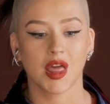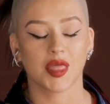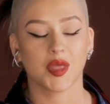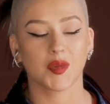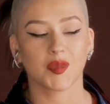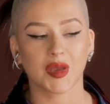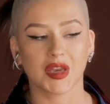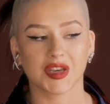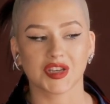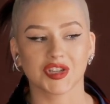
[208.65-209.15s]
the
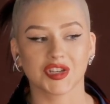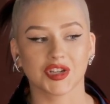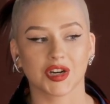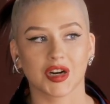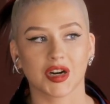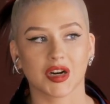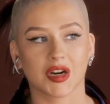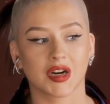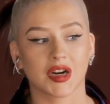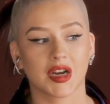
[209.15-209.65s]

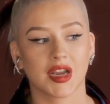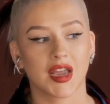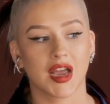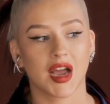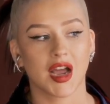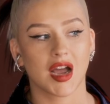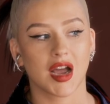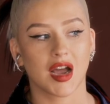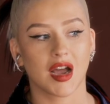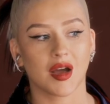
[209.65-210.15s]
picture
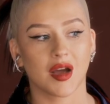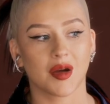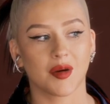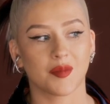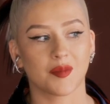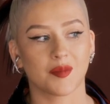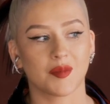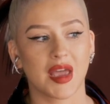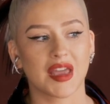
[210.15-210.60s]
um,